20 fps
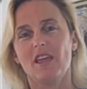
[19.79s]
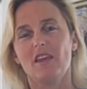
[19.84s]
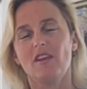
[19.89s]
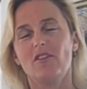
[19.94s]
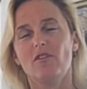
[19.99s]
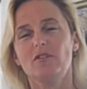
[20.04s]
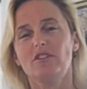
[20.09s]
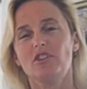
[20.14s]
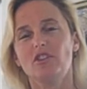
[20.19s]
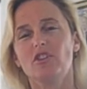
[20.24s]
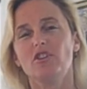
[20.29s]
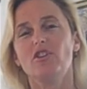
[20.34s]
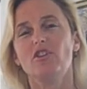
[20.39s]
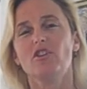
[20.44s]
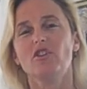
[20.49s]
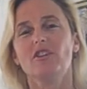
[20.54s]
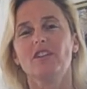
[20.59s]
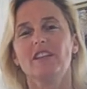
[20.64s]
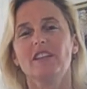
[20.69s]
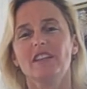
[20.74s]
You know, sure,
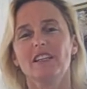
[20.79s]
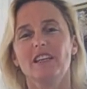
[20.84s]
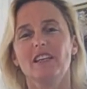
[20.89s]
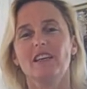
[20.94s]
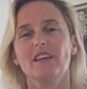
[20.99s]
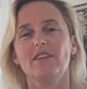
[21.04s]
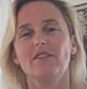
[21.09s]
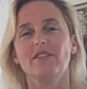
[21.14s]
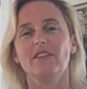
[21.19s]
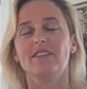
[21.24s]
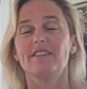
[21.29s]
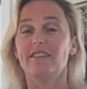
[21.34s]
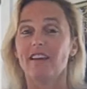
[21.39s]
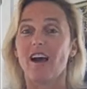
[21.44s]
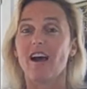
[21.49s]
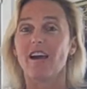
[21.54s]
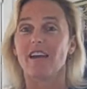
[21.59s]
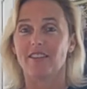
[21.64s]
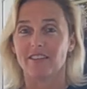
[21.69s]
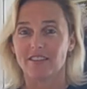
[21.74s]
you're going to live and
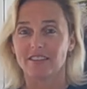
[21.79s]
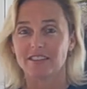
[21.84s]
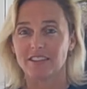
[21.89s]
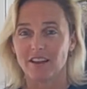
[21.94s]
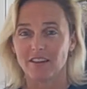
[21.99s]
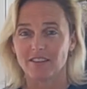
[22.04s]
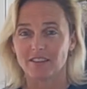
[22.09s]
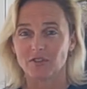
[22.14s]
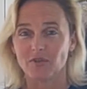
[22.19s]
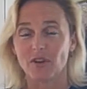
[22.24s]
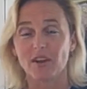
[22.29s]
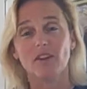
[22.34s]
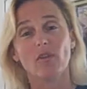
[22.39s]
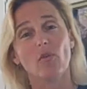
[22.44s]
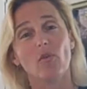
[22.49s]
die in this house, right?